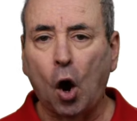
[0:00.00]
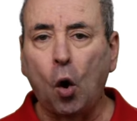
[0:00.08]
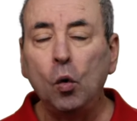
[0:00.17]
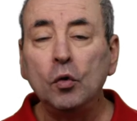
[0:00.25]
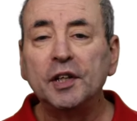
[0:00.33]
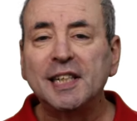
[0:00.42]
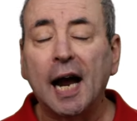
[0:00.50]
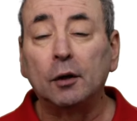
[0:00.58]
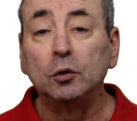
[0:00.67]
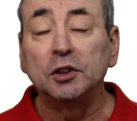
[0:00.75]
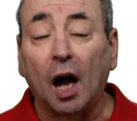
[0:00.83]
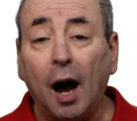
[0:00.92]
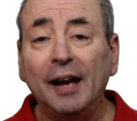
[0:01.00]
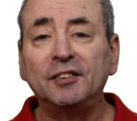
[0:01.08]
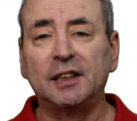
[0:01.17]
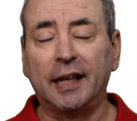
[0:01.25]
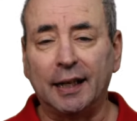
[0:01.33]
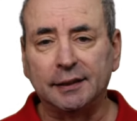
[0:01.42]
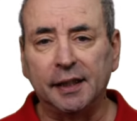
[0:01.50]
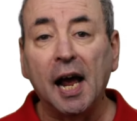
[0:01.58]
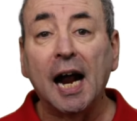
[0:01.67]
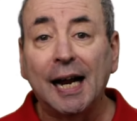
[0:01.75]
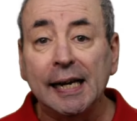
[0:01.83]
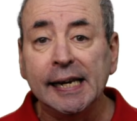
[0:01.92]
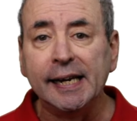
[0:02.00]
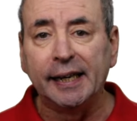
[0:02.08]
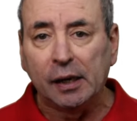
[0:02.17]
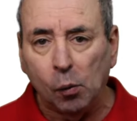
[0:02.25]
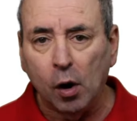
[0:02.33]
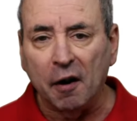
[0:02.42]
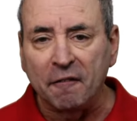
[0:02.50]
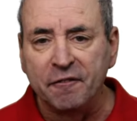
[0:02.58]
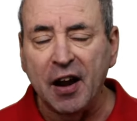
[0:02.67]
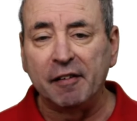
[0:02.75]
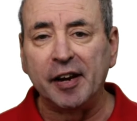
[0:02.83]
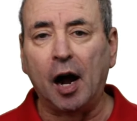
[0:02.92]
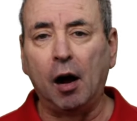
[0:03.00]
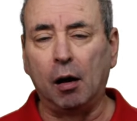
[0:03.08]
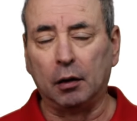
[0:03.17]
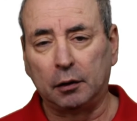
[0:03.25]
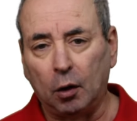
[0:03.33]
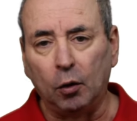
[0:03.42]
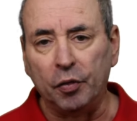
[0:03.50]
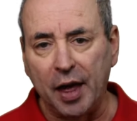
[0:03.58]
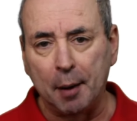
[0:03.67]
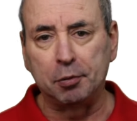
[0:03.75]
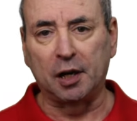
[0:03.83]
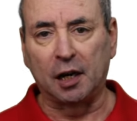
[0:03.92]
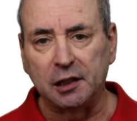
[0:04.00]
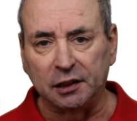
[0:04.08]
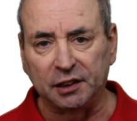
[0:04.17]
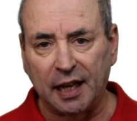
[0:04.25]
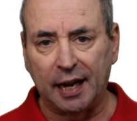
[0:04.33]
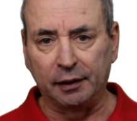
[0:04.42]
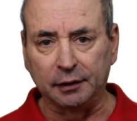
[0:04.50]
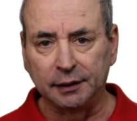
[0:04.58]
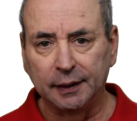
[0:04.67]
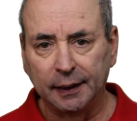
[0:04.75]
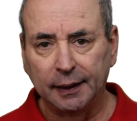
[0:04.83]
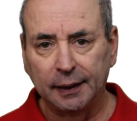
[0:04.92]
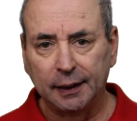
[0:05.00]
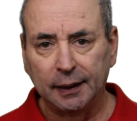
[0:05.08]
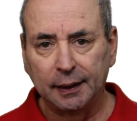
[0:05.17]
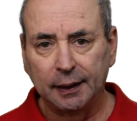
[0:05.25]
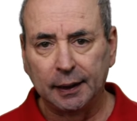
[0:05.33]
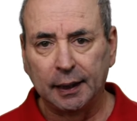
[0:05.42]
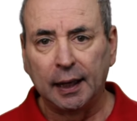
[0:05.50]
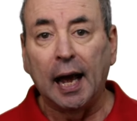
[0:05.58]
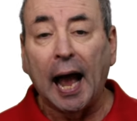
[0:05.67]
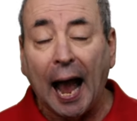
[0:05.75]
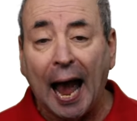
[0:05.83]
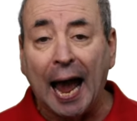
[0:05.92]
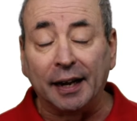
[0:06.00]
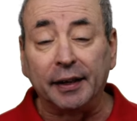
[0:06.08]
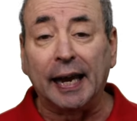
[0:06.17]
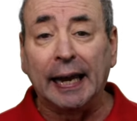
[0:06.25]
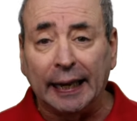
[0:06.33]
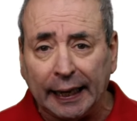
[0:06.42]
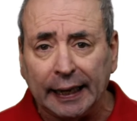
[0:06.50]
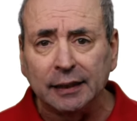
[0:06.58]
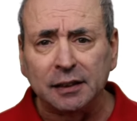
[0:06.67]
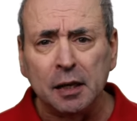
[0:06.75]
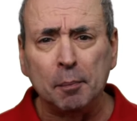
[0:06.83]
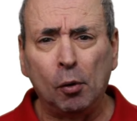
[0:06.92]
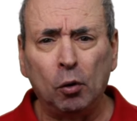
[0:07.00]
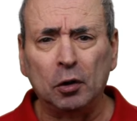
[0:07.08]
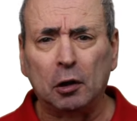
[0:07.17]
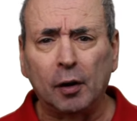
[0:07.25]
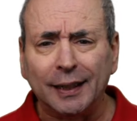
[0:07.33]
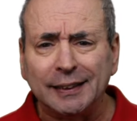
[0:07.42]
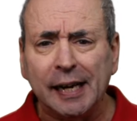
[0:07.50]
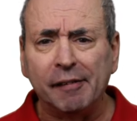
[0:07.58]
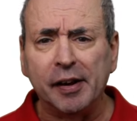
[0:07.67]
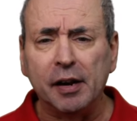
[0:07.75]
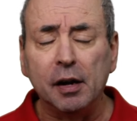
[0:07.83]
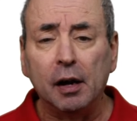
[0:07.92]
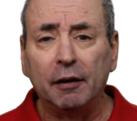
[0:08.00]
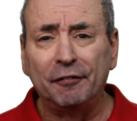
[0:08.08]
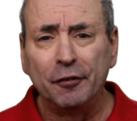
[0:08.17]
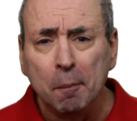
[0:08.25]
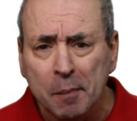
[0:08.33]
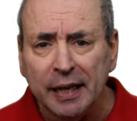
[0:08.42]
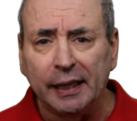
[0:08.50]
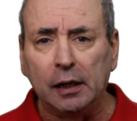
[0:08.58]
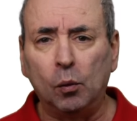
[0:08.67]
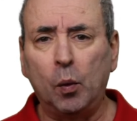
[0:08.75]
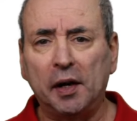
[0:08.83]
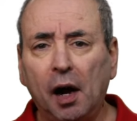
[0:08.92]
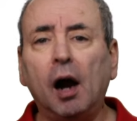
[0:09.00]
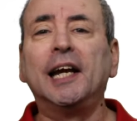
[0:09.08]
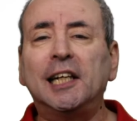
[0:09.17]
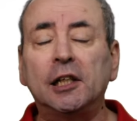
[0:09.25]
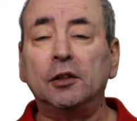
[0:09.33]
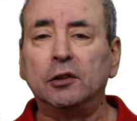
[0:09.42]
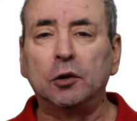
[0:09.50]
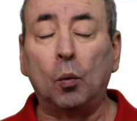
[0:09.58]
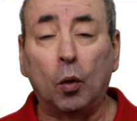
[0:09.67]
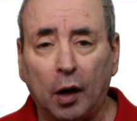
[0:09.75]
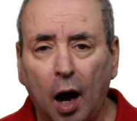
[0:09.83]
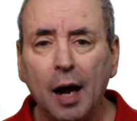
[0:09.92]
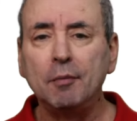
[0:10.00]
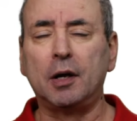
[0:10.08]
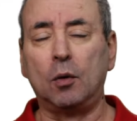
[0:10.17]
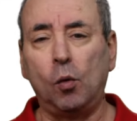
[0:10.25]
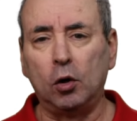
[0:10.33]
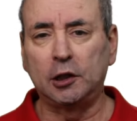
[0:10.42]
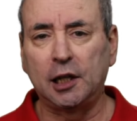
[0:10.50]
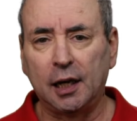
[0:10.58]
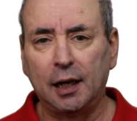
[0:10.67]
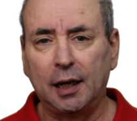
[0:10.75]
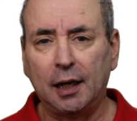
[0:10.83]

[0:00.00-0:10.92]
All the channels I've selected clearly work very hard on their production standards. And it is an important criterion for me when I choose what I'm going to watch,